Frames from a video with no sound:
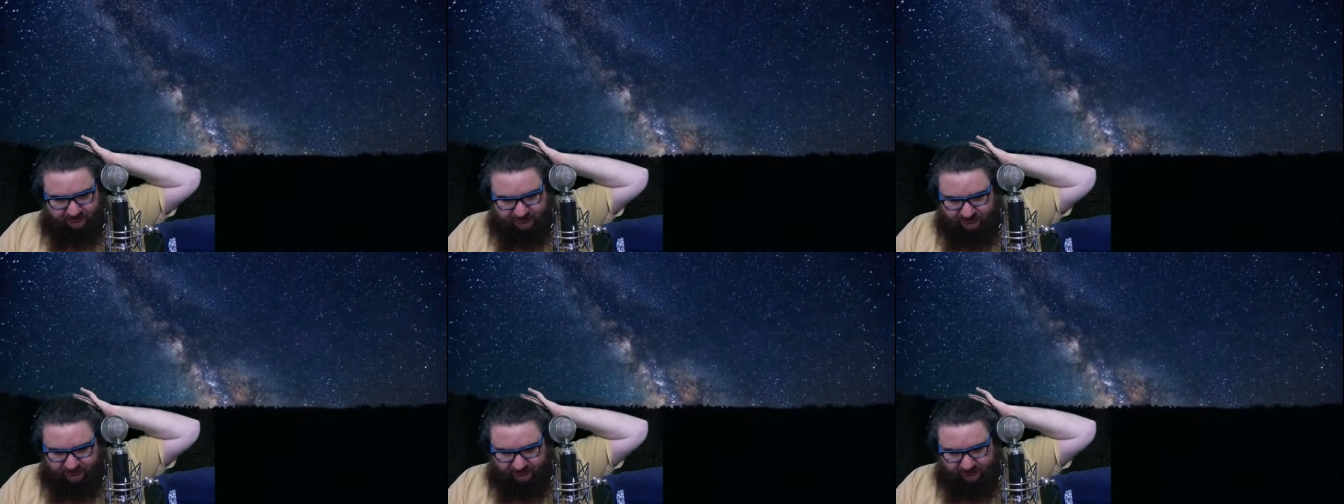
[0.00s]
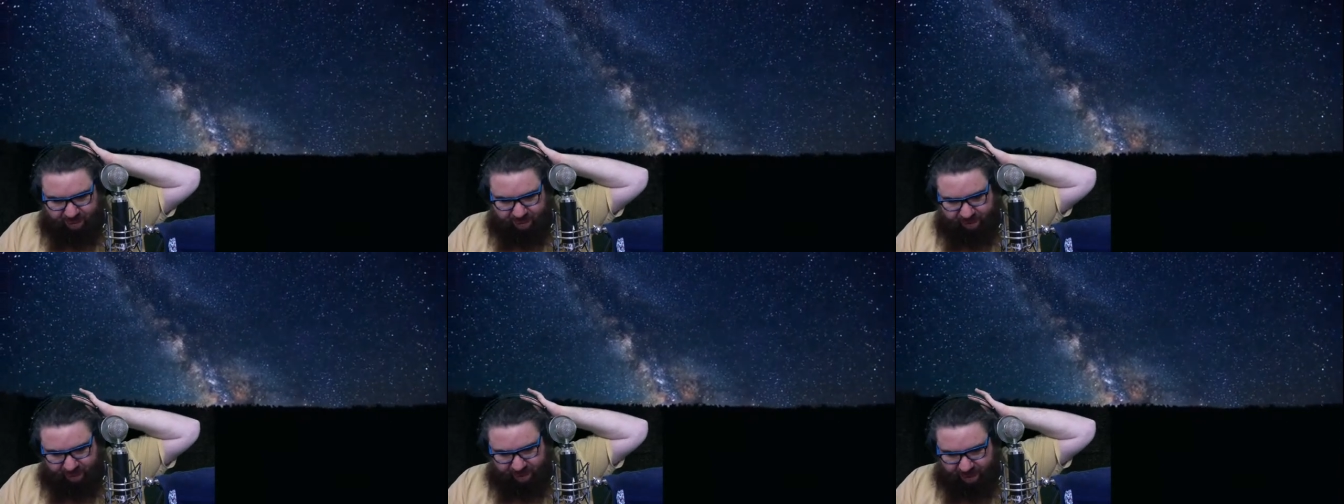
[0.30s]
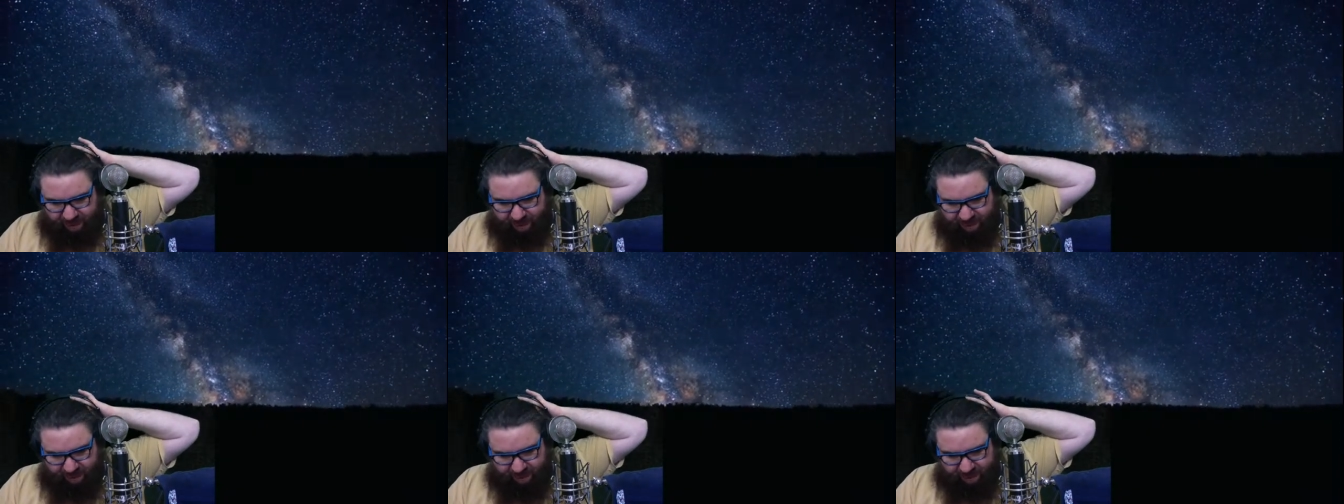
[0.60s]
getting
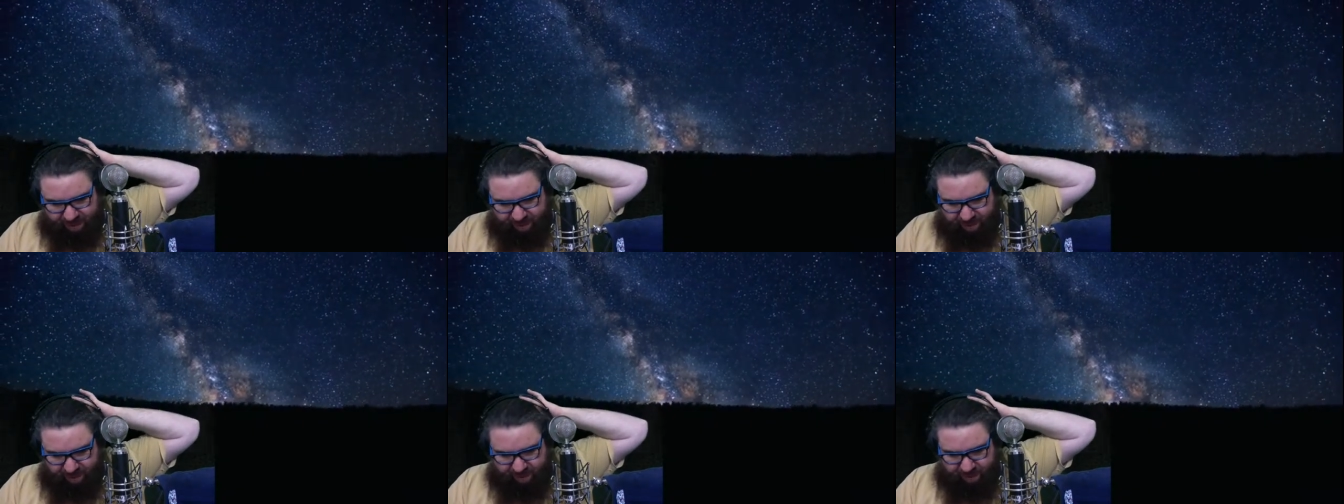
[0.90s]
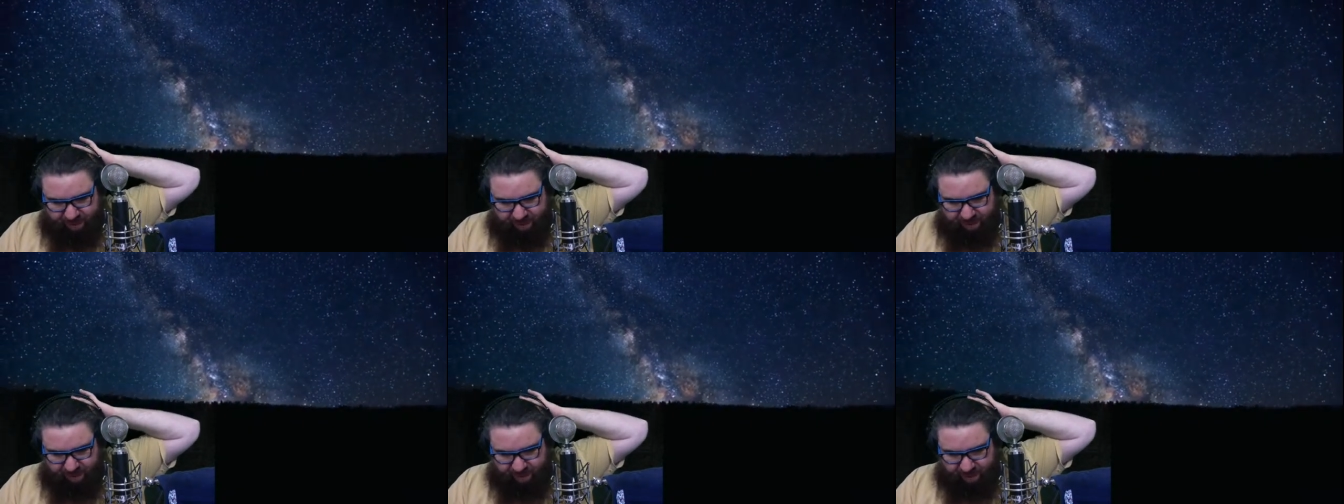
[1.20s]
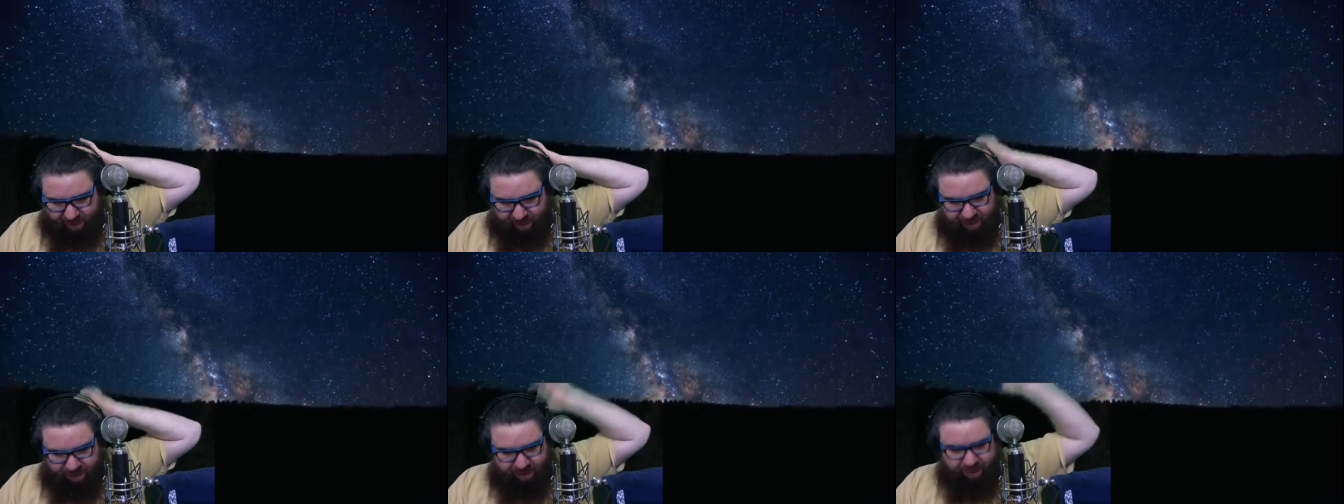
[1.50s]
notifications
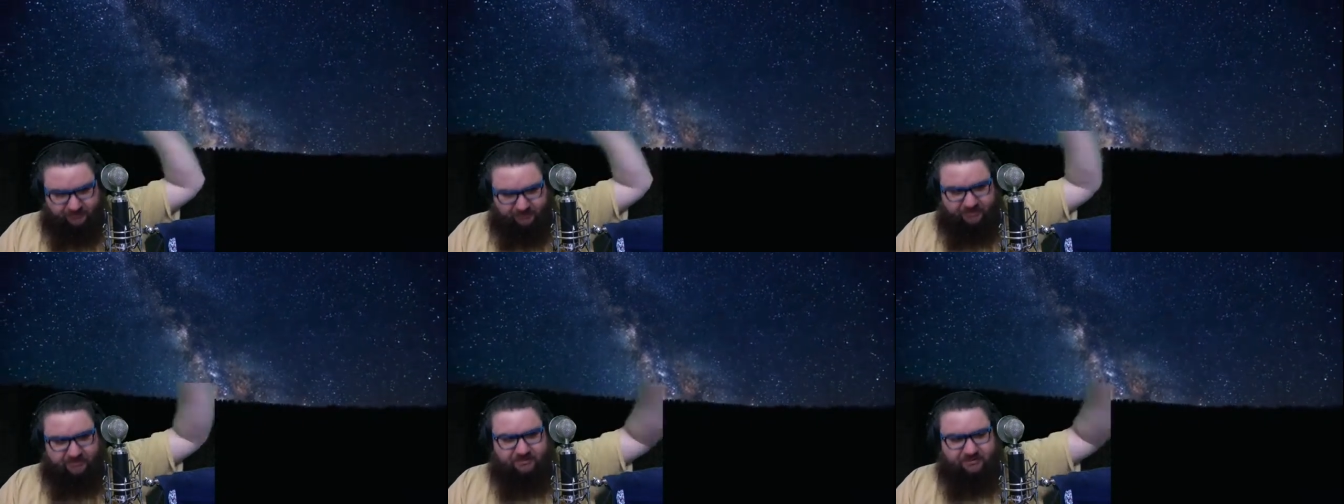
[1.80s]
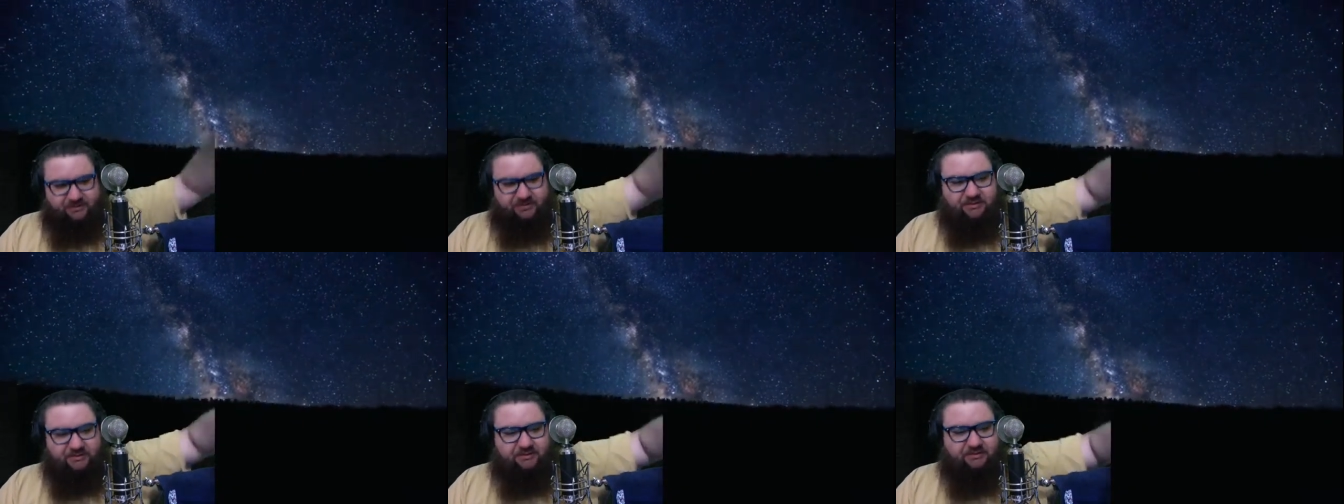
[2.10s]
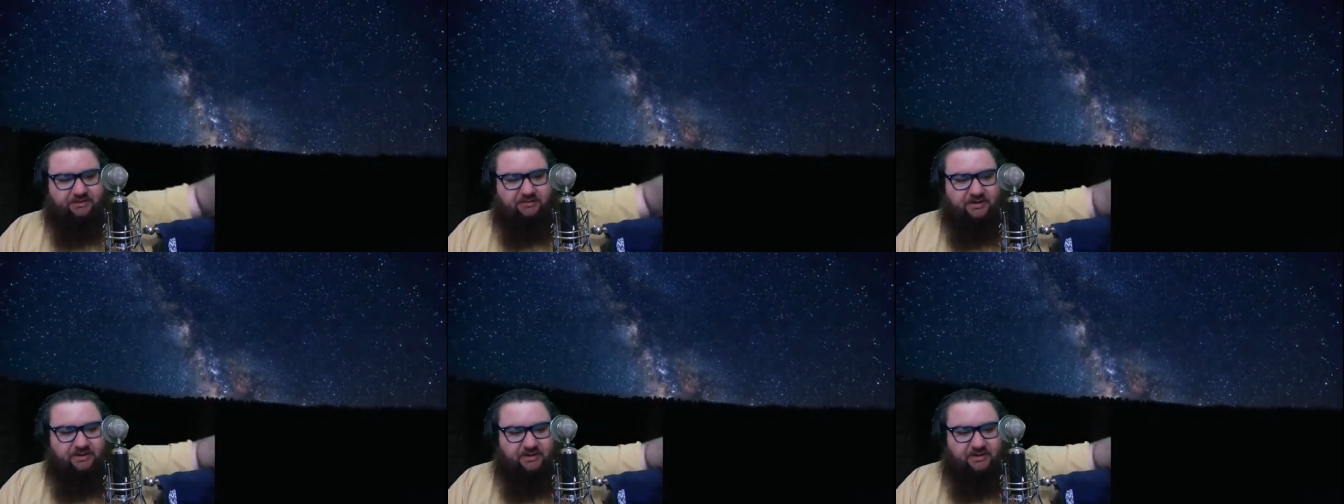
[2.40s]
on Twitter and shit
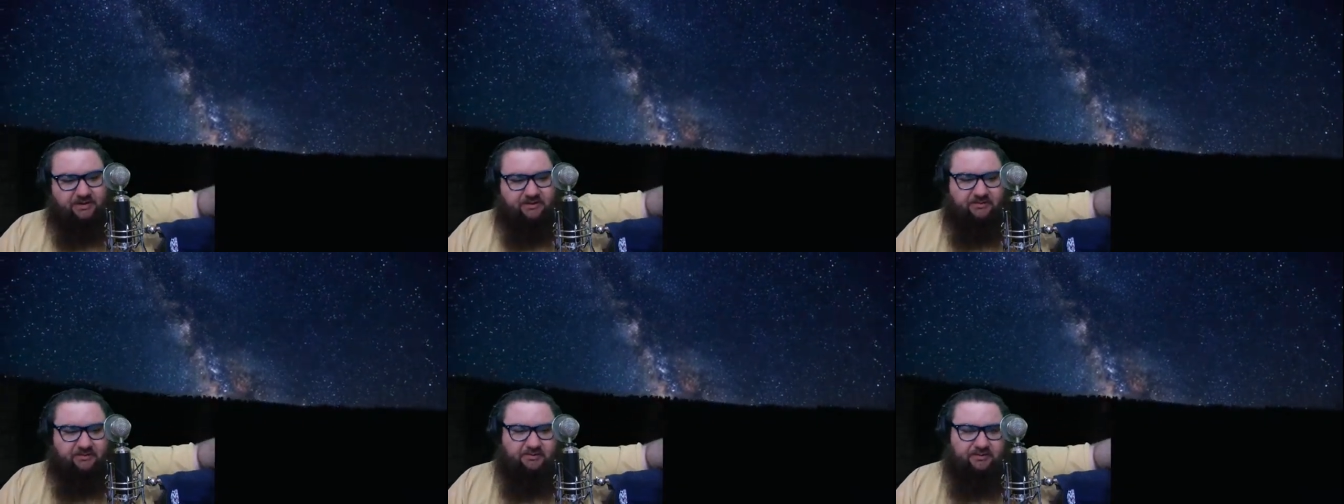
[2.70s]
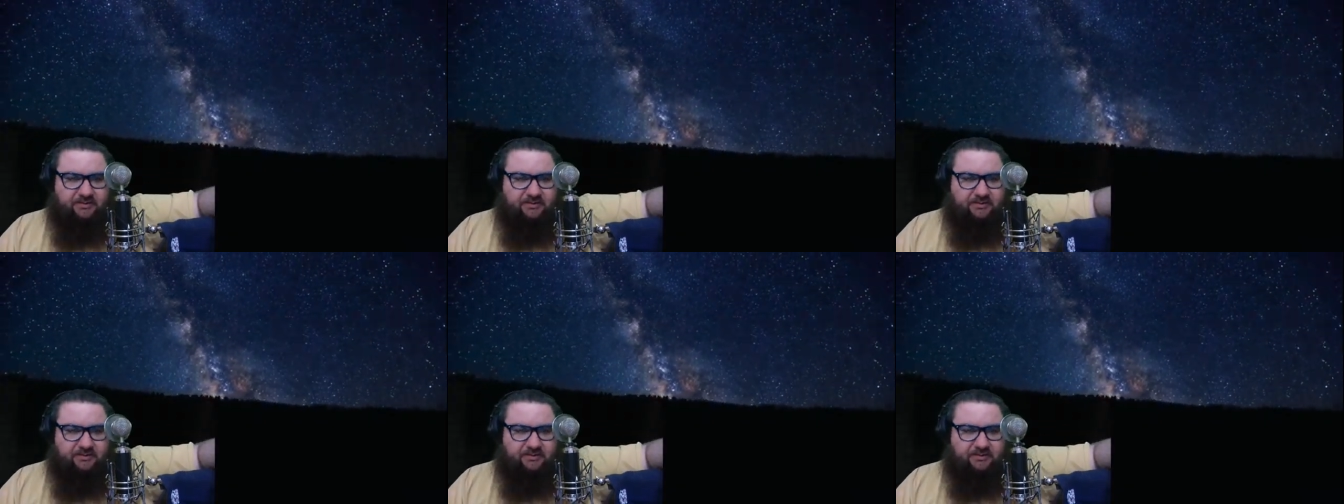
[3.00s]
right now